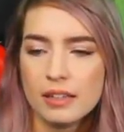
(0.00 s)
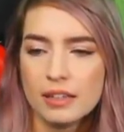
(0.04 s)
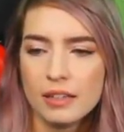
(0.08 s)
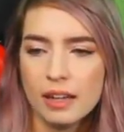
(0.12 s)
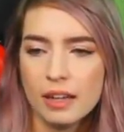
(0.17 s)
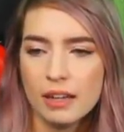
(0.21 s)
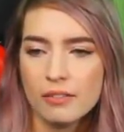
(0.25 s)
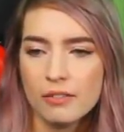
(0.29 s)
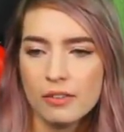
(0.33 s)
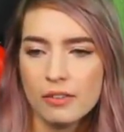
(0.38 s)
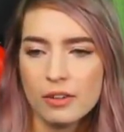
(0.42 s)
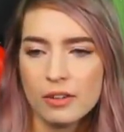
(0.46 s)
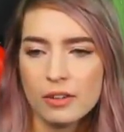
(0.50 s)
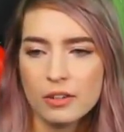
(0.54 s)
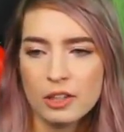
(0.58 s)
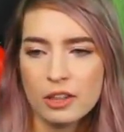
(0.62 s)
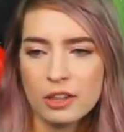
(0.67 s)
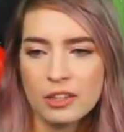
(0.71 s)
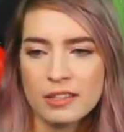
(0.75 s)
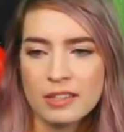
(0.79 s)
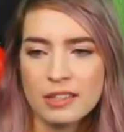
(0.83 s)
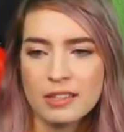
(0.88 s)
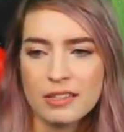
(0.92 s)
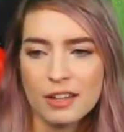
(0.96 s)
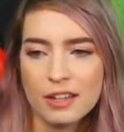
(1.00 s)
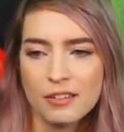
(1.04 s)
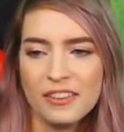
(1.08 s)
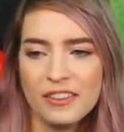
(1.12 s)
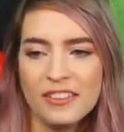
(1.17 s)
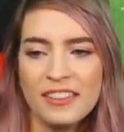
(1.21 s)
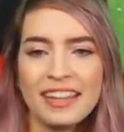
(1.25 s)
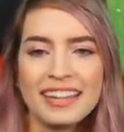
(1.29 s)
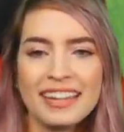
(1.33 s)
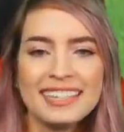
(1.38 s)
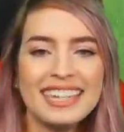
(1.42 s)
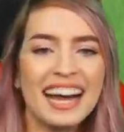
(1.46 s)
Fogo looks at stuff
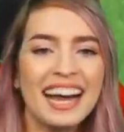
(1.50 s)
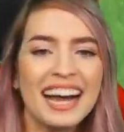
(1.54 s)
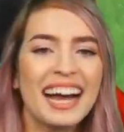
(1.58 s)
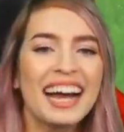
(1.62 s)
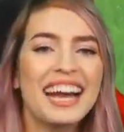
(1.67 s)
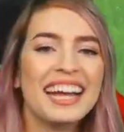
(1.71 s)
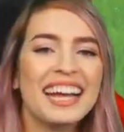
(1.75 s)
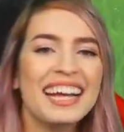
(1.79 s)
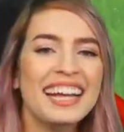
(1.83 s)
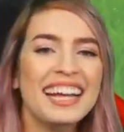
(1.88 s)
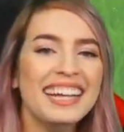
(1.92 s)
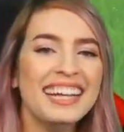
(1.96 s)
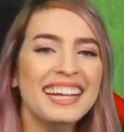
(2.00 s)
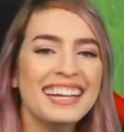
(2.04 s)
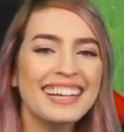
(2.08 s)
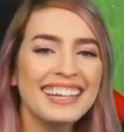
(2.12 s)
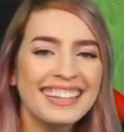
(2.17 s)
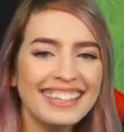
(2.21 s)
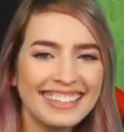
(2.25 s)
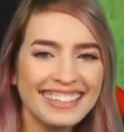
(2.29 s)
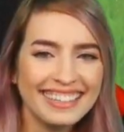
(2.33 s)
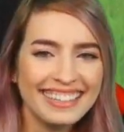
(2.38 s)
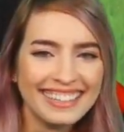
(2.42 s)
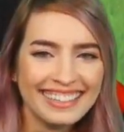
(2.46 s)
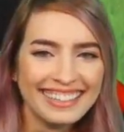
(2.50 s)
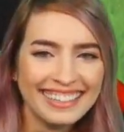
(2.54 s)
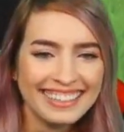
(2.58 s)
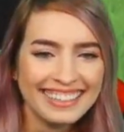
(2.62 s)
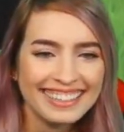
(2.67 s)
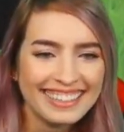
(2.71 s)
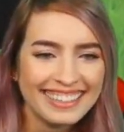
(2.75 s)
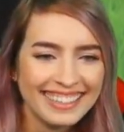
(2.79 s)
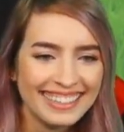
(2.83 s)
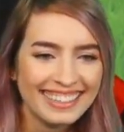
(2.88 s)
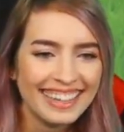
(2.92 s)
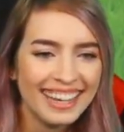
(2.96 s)
and they die.
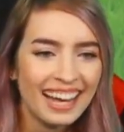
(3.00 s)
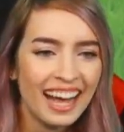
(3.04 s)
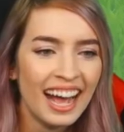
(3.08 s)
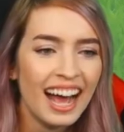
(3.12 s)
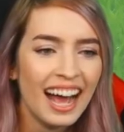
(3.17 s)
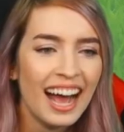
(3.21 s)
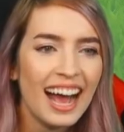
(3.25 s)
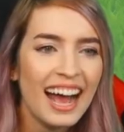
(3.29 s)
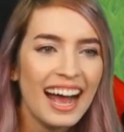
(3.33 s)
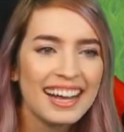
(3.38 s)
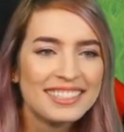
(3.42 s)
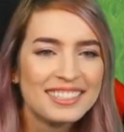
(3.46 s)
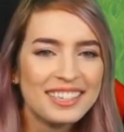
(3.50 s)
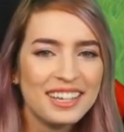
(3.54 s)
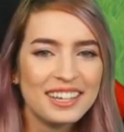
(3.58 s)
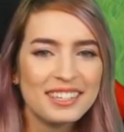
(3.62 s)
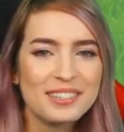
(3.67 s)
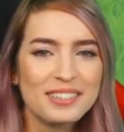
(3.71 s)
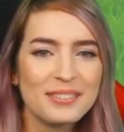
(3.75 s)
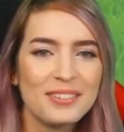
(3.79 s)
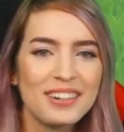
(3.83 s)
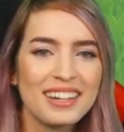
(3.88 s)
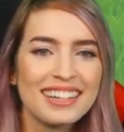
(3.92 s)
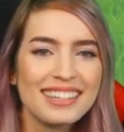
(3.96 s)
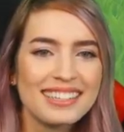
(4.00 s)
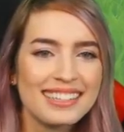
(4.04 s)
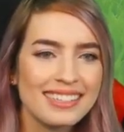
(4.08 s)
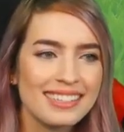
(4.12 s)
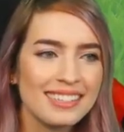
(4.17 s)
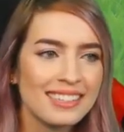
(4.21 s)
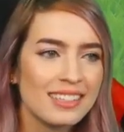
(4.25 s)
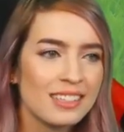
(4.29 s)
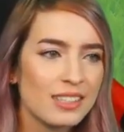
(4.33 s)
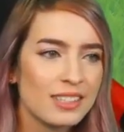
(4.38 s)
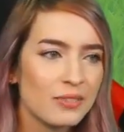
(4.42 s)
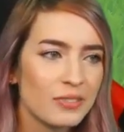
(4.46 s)
I just want to see
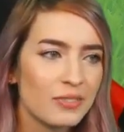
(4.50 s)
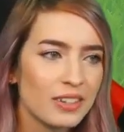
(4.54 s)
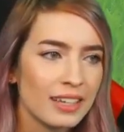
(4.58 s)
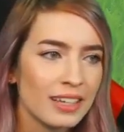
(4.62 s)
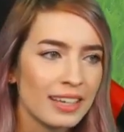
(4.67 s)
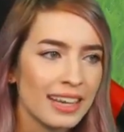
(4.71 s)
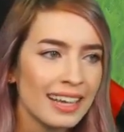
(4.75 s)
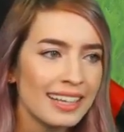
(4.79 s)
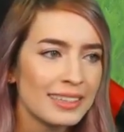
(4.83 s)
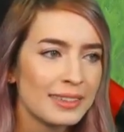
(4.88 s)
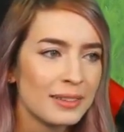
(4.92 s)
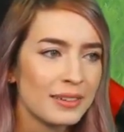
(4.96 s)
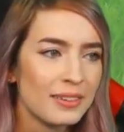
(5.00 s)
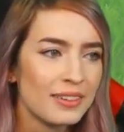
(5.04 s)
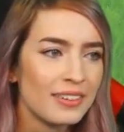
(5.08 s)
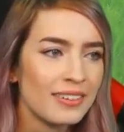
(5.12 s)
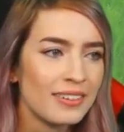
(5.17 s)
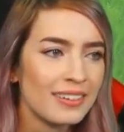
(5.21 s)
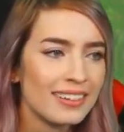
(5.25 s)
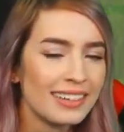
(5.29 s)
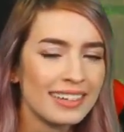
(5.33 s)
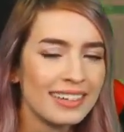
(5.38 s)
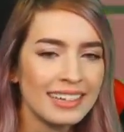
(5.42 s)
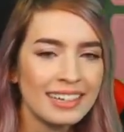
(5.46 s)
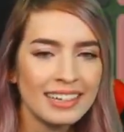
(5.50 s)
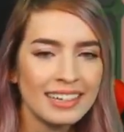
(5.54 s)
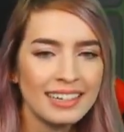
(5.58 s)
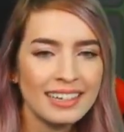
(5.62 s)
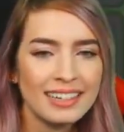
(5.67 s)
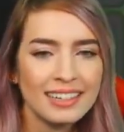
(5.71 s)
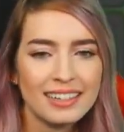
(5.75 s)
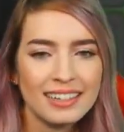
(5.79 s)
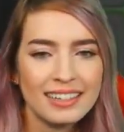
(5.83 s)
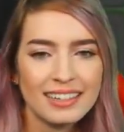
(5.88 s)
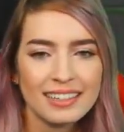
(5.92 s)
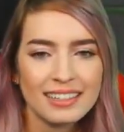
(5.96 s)
this frigate though.
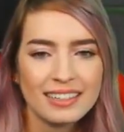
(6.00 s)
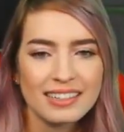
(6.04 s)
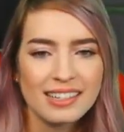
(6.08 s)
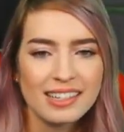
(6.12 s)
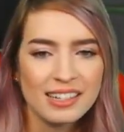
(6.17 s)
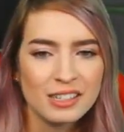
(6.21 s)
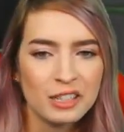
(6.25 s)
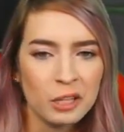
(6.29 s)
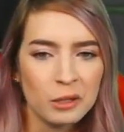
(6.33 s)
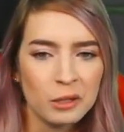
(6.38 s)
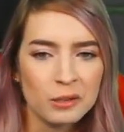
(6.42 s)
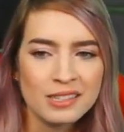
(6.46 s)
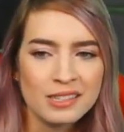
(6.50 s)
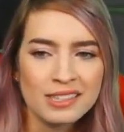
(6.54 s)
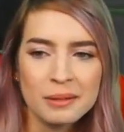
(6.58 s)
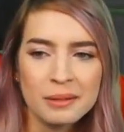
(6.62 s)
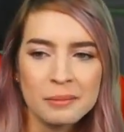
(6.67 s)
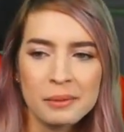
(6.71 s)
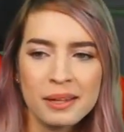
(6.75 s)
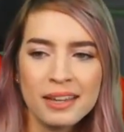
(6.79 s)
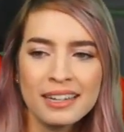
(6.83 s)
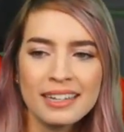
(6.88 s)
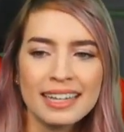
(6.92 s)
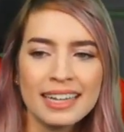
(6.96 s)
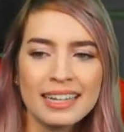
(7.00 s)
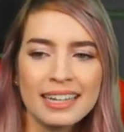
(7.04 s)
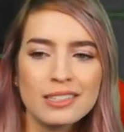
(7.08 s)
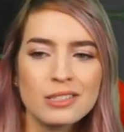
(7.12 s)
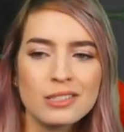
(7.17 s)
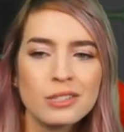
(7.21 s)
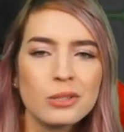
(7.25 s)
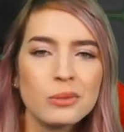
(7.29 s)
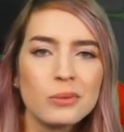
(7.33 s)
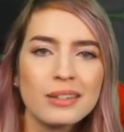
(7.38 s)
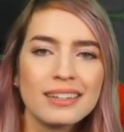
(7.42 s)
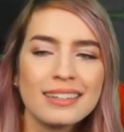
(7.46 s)
So the closest I'm gonna get
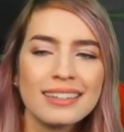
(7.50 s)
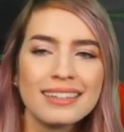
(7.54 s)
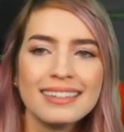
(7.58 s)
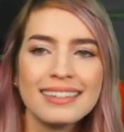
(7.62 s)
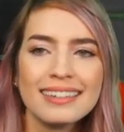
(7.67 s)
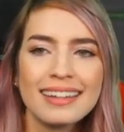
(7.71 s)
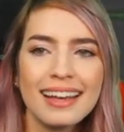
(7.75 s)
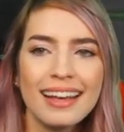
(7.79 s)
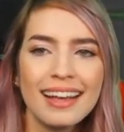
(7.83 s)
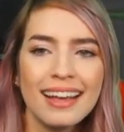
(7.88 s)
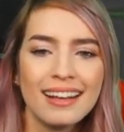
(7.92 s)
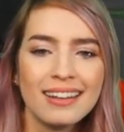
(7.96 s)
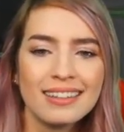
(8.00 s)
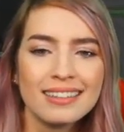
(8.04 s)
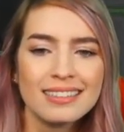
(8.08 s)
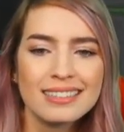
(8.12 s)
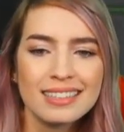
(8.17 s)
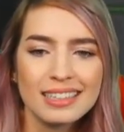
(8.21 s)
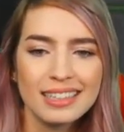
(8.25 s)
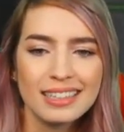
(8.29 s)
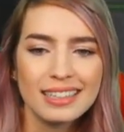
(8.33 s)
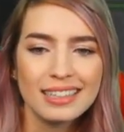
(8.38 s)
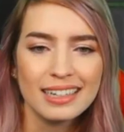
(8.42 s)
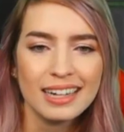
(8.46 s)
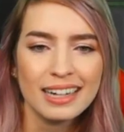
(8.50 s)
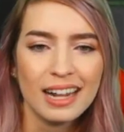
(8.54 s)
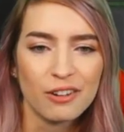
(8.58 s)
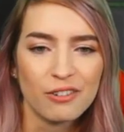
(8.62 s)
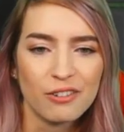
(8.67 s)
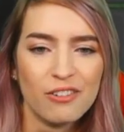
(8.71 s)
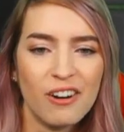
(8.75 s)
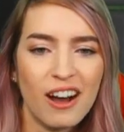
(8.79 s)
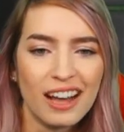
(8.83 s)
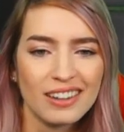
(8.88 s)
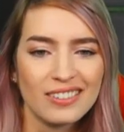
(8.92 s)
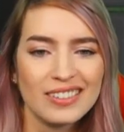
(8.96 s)
to an LD
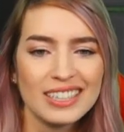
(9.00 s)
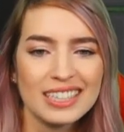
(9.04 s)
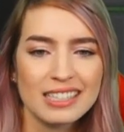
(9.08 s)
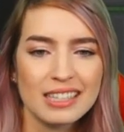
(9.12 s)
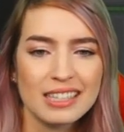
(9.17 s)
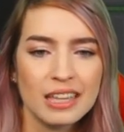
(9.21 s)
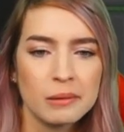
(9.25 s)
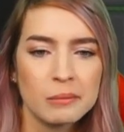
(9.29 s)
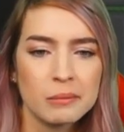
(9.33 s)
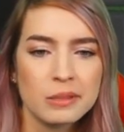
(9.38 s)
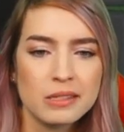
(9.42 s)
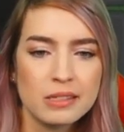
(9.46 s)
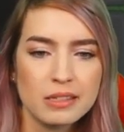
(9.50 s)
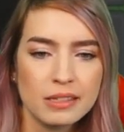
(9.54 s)
fire in this game is seeing